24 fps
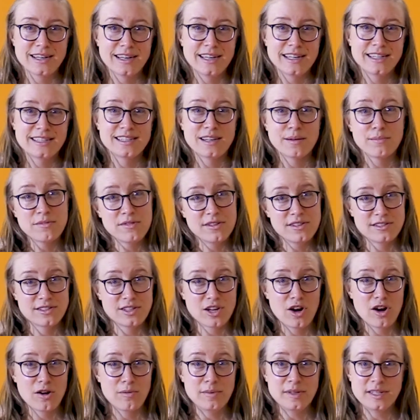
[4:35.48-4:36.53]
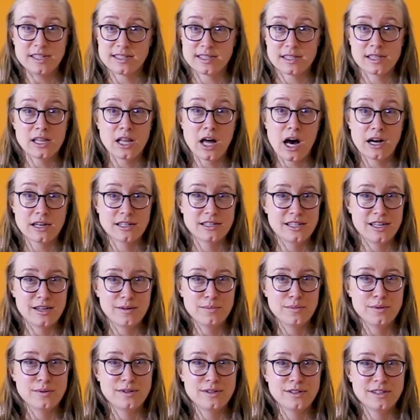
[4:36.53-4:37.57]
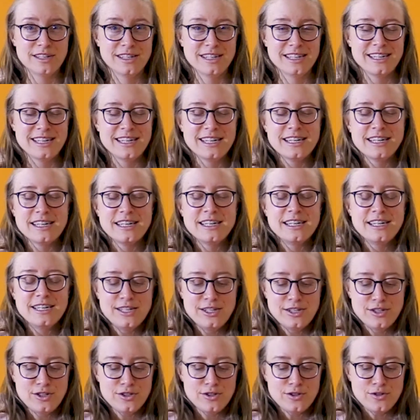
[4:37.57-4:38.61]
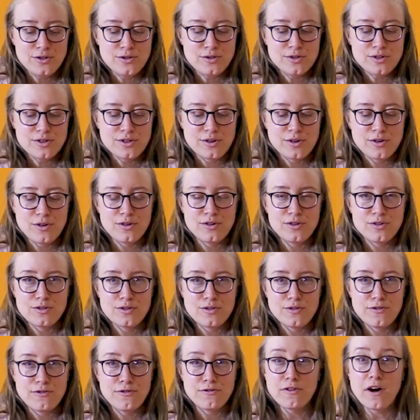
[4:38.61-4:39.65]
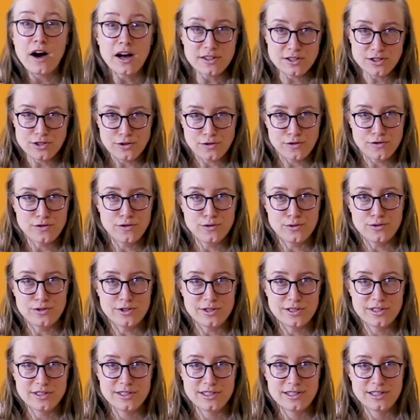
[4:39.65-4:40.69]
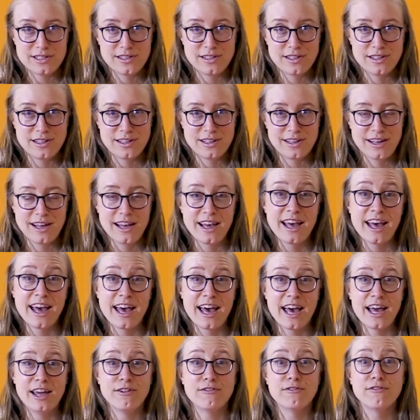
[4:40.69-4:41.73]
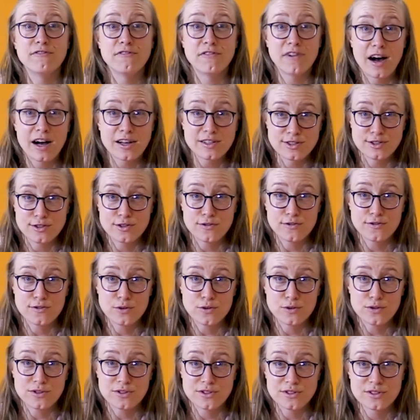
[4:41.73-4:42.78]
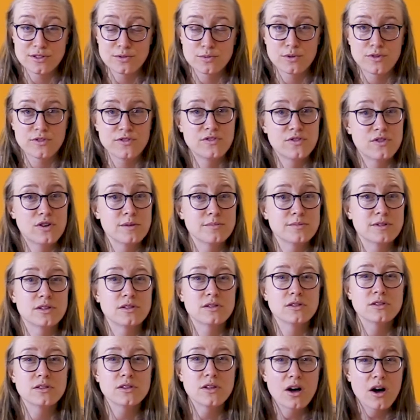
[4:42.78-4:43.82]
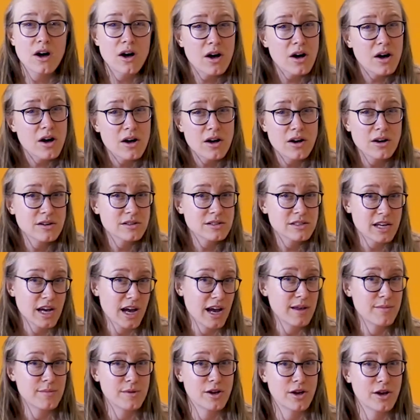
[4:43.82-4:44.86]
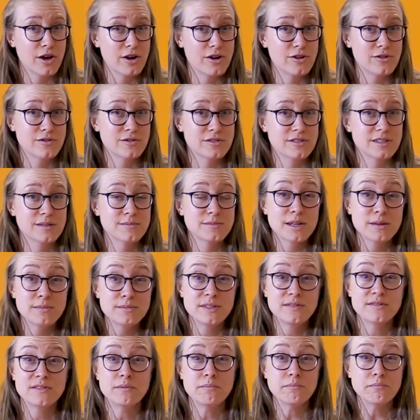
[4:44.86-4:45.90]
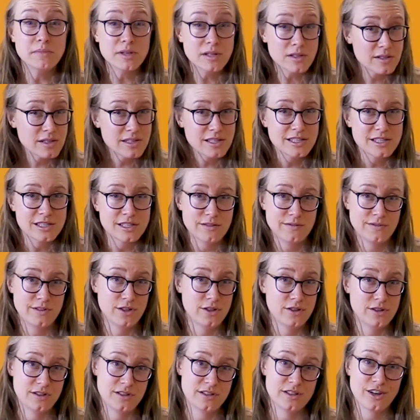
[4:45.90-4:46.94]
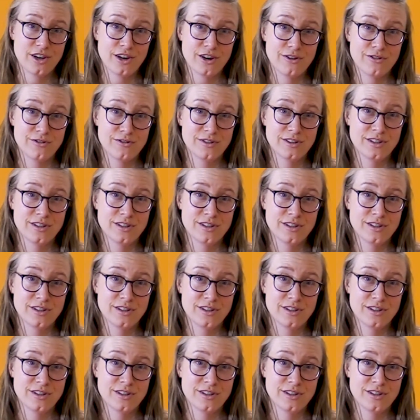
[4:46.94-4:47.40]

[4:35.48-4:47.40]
Some of this carbon is locked up into fossil fuels. And fossil fuels were formed a long time ago, sometimes even millions of years ago,